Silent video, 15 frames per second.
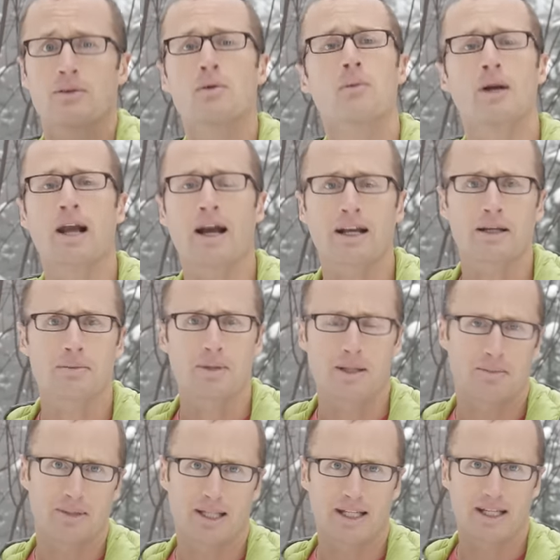We're not gonna be
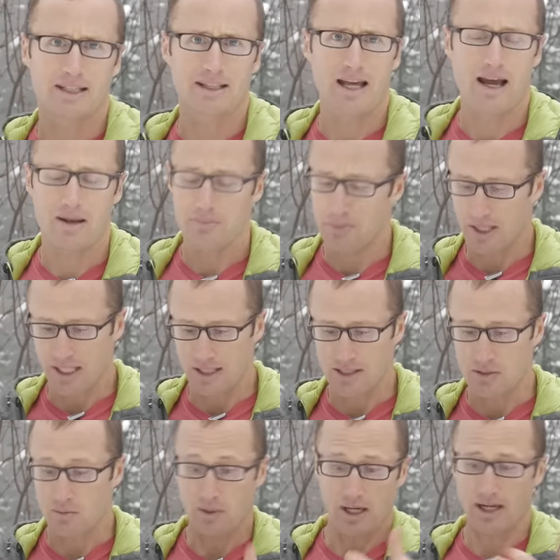able to get that
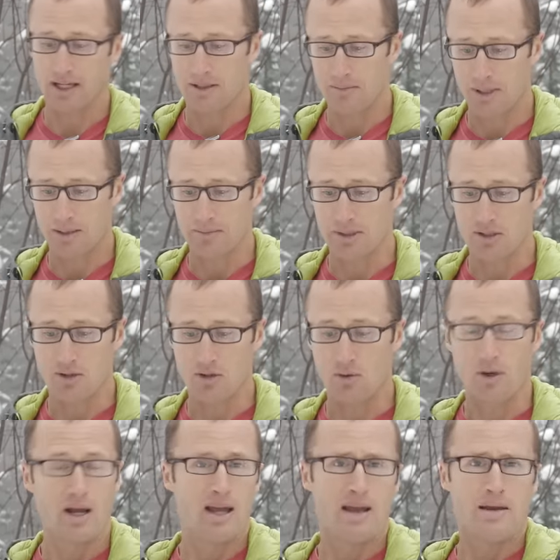because we're not gonna be able to